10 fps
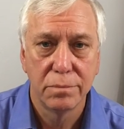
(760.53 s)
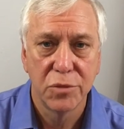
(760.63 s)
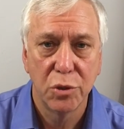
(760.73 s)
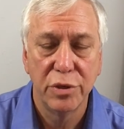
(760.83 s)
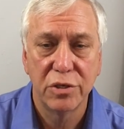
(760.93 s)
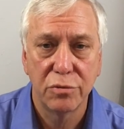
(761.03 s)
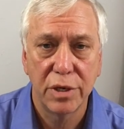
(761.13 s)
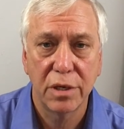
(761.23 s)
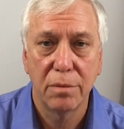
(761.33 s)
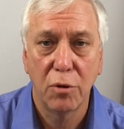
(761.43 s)
to restrict
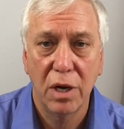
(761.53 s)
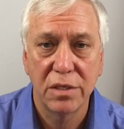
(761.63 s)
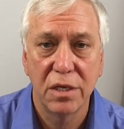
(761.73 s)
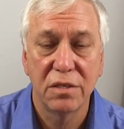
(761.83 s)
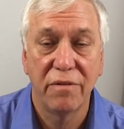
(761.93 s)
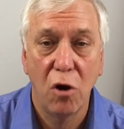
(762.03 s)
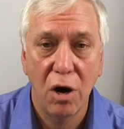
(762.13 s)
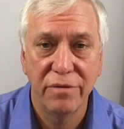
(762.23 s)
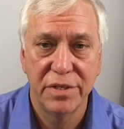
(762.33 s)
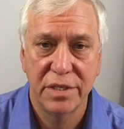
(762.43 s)
the process of
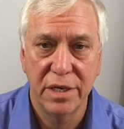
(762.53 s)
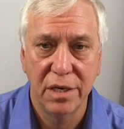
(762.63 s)
harvesting